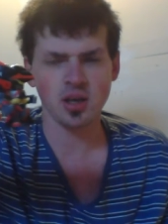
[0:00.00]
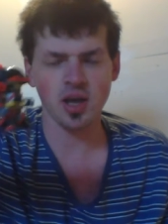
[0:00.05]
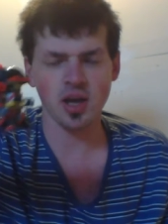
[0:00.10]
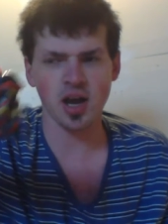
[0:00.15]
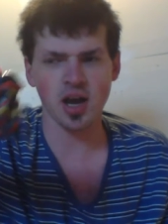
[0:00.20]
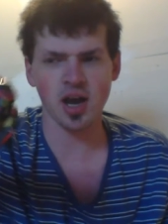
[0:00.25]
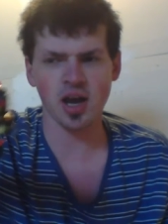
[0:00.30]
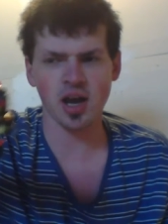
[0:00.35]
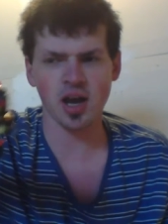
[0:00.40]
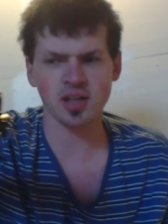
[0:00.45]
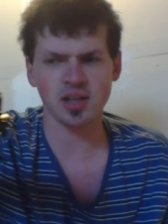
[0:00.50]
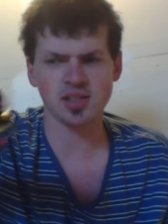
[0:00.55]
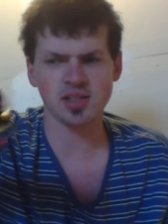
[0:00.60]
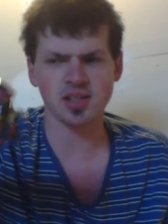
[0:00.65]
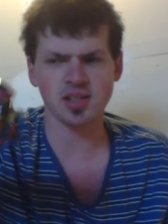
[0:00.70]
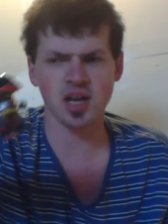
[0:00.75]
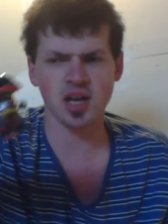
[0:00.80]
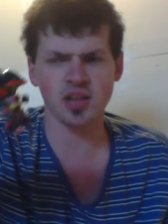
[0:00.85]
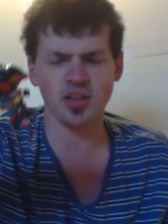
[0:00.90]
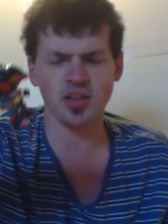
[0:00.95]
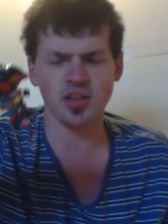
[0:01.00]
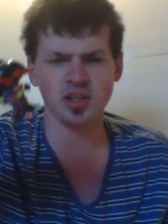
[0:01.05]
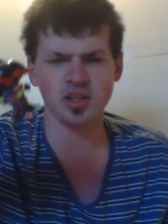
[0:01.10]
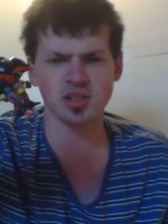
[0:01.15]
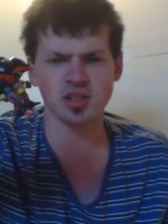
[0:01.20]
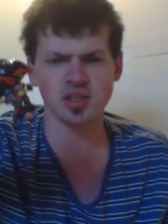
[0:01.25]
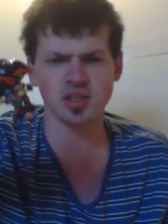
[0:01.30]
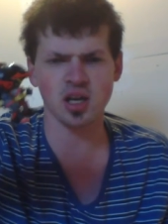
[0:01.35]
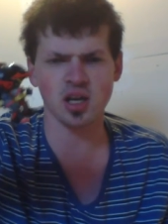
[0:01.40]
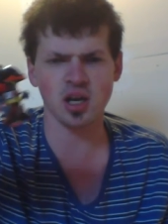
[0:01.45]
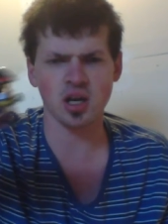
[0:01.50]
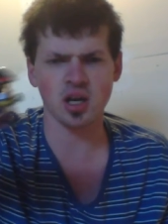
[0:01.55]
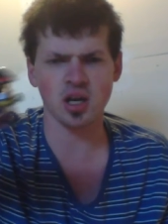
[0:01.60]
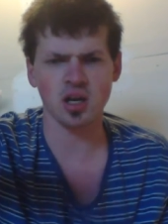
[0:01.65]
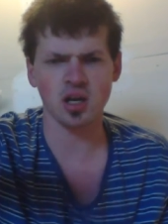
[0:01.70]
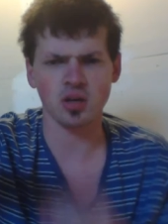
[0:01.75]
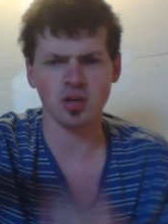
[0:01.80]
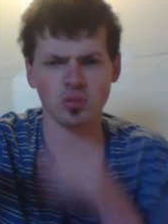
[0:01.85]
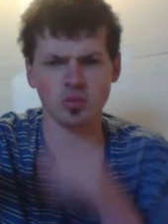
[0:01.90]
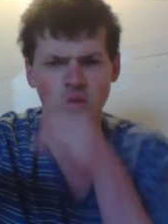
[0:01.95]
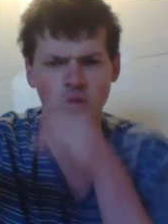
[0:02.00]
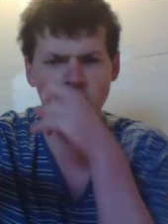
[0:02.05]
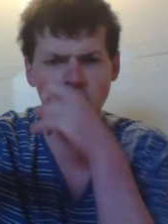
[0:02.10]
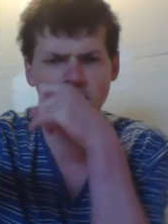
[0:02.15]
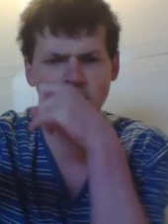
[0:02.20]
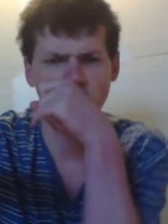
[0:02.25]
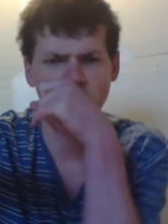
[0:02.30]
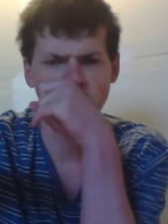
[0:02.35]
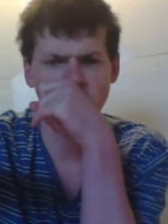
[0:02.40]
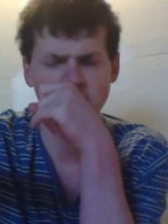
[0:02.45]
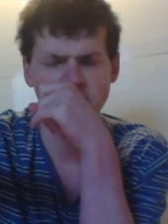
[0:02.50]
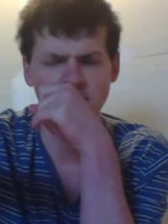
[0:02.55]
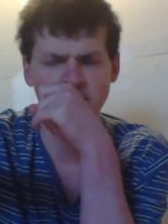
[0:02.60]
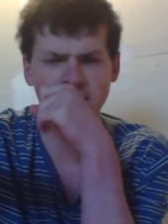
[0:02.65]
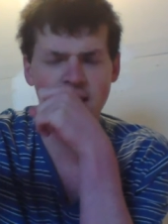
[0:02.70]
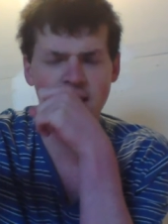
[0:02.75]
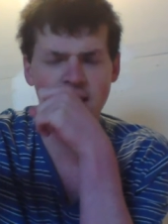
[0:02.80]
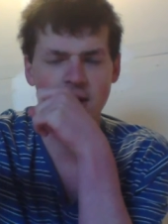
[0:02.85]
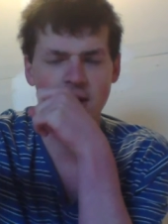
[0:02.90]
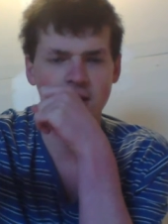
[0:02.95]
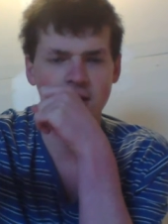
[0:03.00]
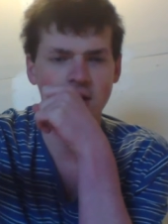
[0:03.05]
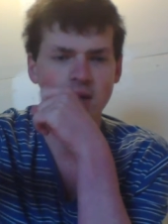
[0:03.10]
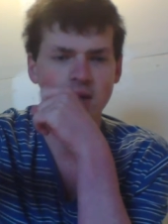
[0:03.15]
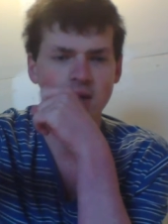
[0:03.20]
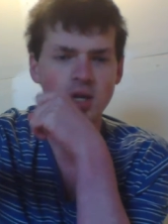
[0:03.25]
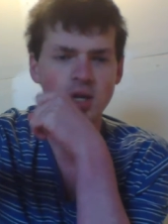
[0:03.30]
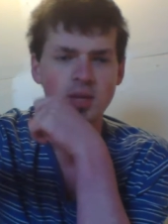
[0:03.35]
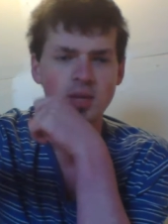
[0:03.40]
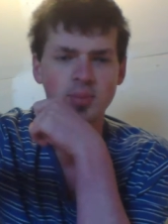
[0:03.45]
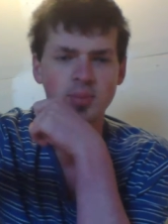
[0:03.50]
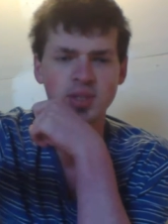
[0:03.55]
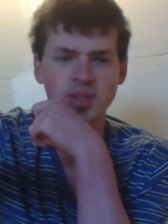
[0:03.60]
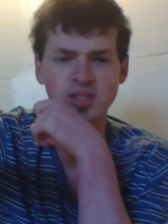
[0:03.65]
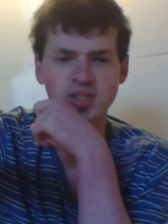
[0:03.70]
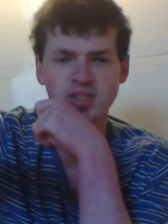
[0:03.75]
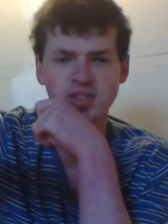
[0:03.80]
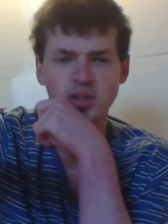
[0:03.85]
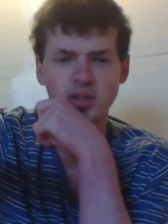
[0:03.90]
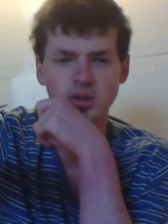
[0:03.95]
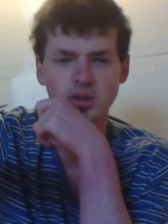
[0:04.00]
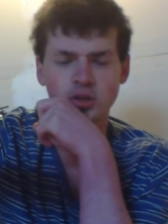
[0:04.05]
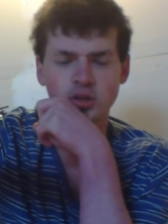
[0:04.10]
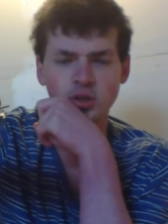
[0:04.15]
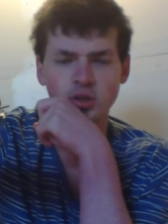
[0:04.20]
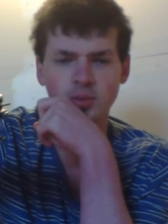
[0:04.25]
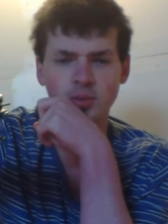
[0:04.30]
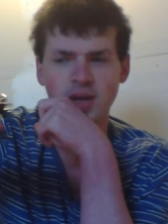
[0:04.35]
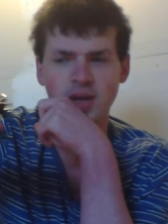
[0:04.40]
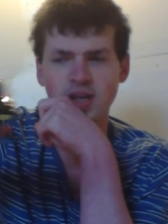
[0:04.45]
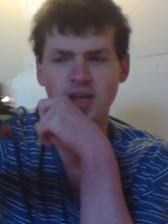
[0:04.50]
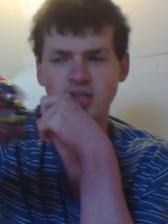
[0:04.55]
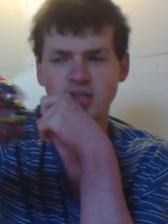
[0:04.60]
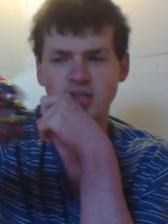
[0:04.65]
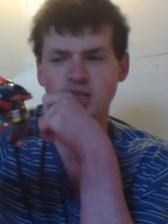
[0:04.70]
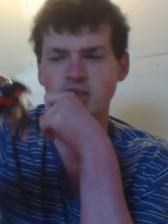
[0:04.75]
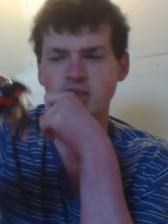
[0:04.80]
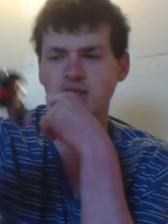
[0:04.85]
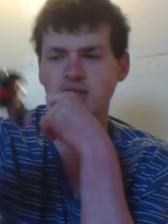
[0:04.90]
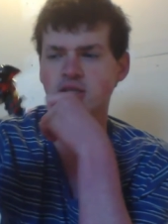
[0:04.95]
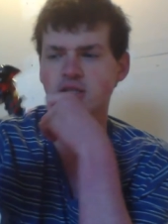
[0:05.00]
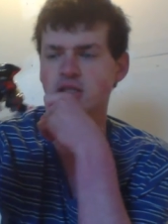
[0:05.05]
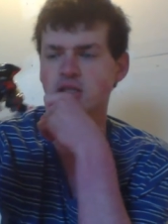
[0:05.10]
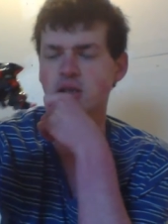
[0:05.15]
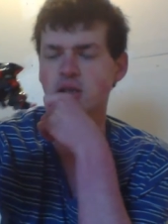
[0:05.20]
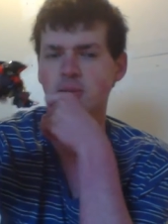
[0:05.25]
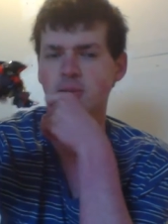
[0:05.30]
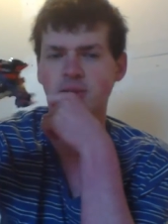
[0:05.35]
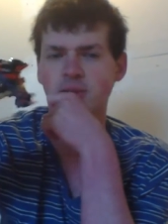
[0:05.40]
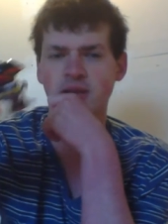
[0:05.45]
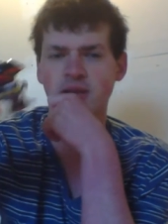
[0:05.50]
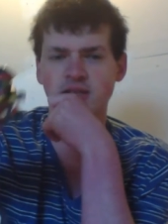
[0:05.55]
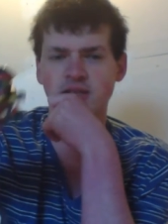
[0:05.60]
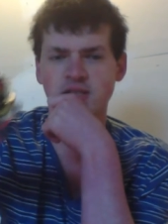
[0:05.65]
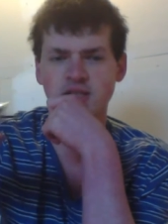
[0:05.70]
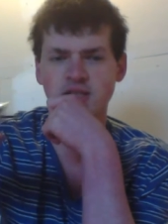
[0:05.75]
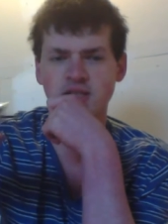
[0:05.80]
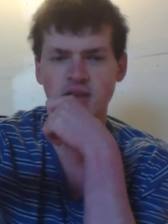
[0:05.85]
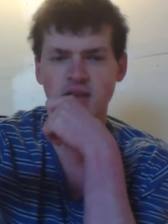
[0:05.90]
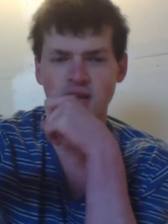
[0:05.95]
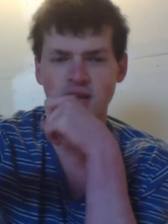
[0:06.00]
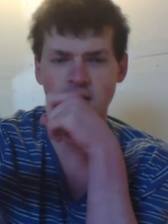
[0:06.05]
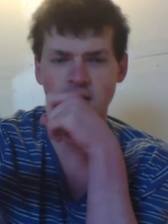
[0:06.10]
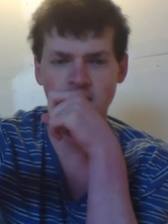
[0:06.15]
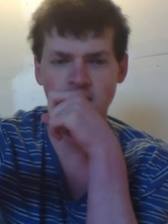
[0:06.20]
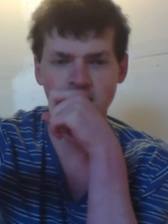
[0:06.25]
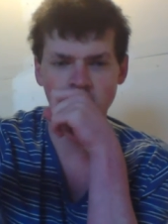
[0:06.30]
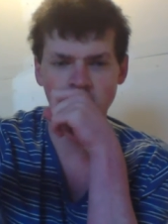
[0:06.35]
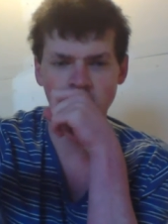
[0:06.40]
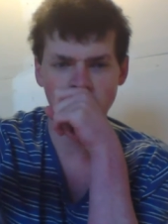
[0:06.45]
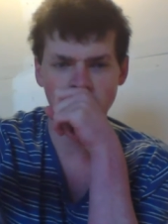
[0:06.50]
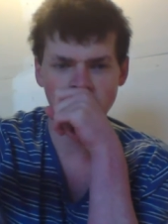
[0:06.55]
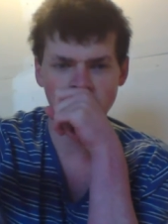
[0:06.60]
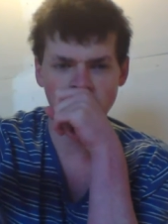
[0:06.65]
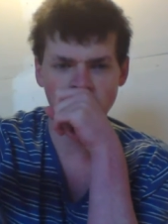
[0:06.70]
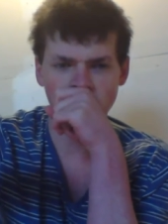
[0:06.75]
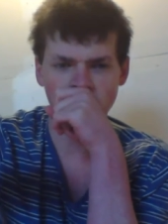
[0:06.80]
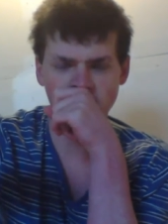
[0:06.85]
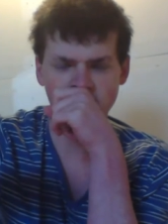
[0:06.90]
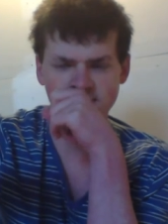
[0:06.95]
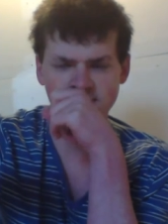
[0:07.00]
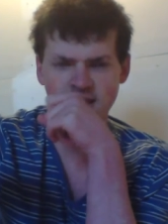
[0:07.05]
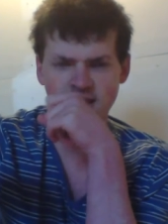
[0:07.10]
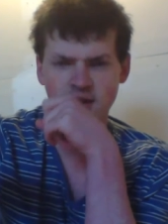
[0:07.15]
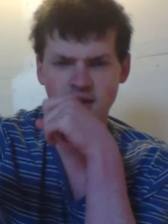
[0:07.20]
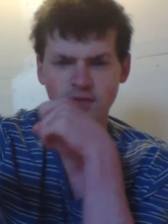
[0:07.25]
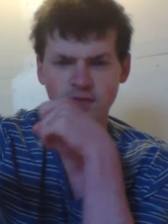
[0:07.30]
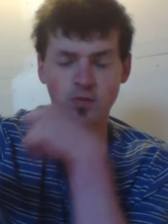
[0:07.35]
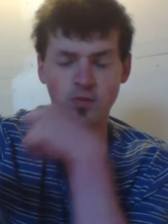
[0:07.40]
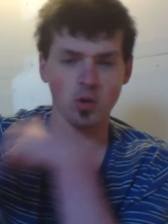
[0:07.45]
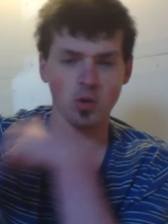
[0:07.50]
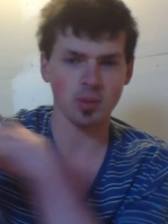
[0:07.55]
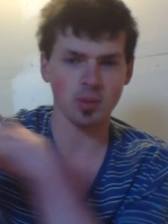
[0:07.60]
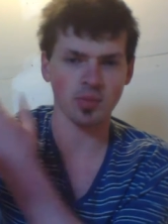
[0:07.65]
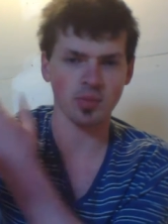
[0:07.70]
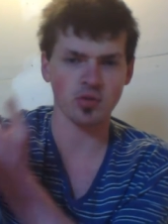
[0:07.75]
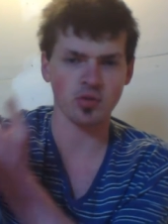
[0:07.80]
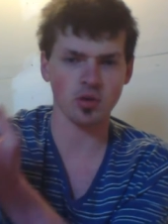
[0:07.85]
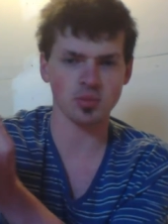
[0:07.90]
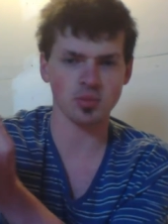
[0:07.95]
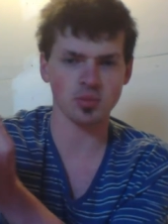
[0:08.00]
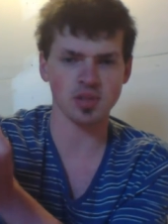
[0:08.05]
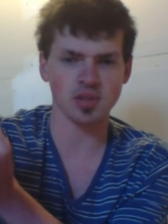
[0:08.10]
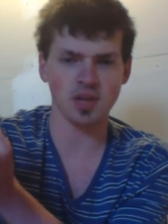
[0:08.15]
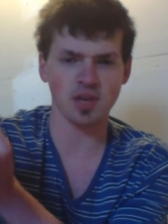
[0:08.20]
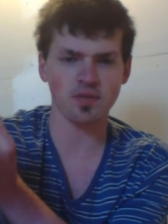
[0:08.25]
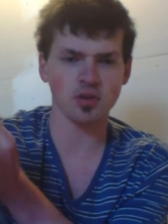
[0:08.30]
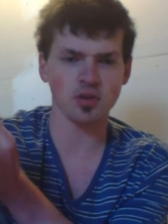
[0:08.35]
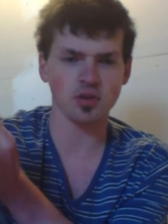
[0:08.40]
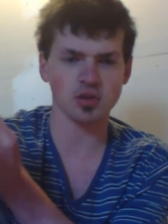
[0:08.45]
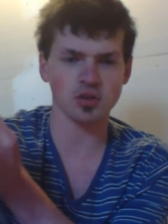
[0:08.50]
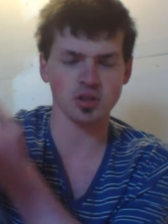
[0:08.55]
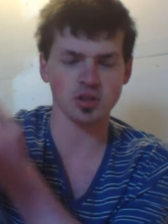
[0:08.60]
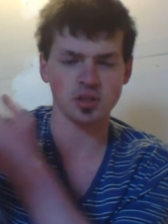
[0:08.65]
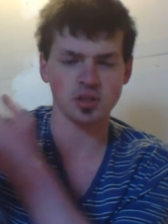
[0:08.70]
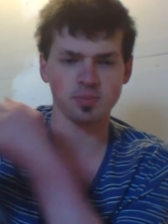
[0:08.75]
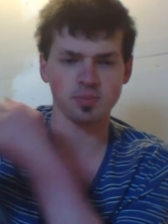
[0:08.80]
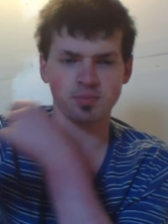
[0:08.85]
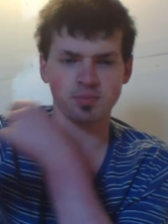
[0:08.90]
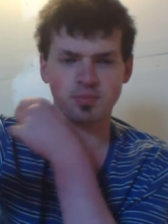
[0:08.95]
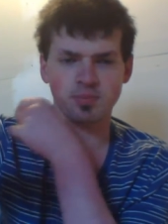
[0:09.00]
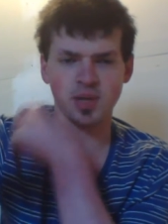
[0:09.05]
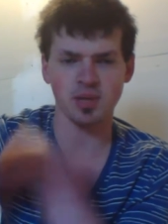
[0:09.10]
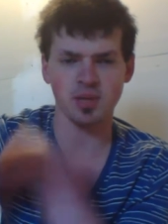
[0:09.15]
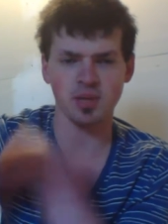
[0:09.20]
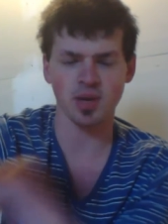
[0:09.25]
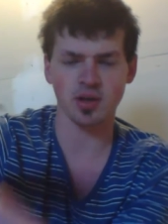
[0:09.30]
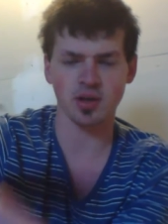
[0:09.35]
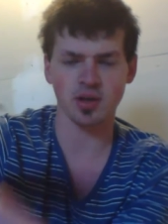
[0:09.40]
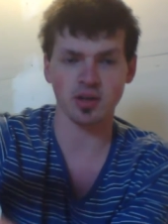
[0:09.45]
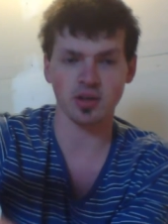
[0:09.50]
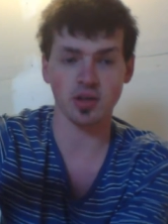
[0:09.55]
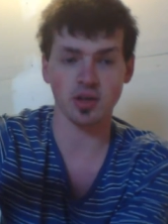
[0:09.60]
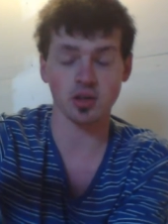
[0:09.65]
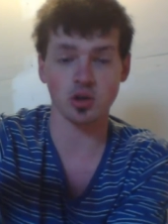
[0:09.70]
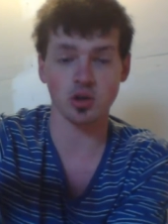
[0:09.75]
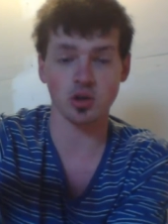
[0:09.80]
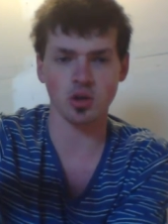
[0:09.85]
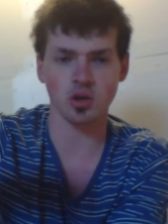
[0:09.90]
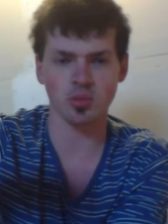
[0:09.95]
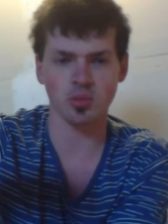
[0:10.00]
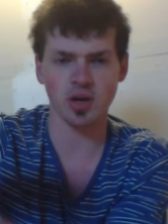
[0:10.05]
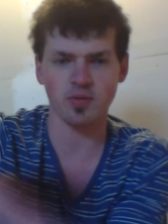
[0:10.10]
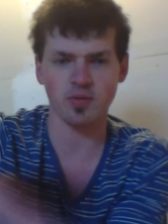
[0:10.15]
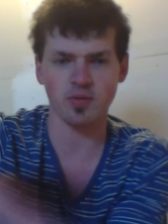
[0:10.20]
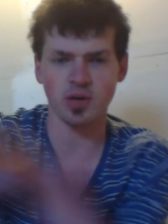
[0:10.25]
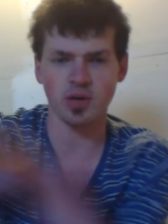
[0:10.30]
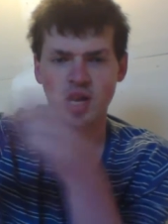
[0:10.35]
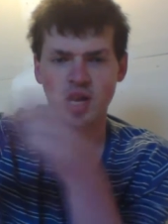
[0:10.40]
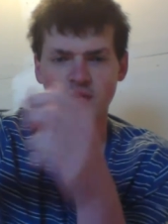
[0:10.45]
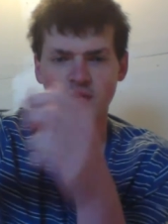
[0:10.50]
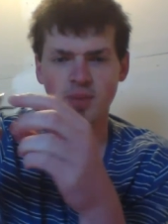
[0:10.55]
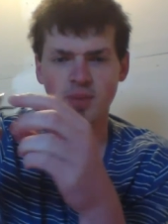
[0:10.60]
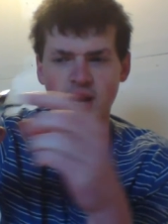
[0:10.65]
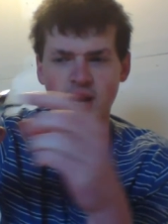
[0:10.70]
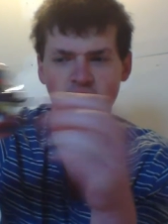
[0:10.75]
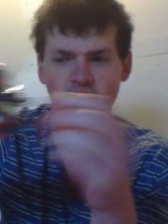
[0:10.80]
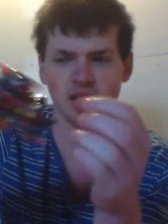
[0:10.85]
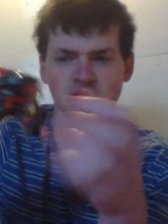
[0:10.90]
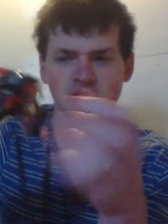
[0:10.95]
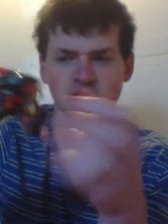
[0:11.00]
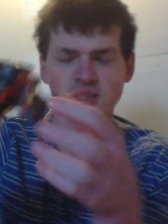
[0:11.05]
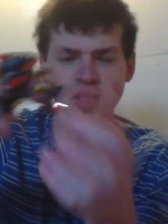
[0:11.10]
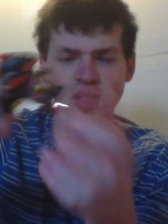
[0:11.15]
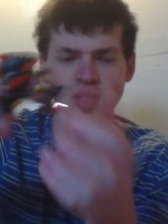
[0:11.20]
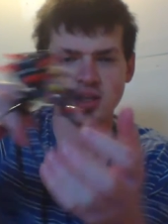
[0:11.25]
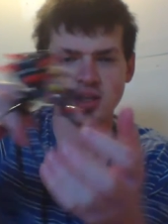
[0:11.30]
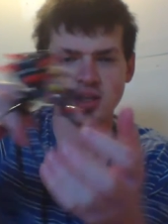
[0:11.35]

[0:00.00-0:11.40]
Uh, it's uh, I think it's the uh, rolling force limit. I don't know, but it's a Zero Two blaster system. It's uh, the second form of Chrome Zephyr. So this B-Daman right here is Chrome Raven. What I have in my hands.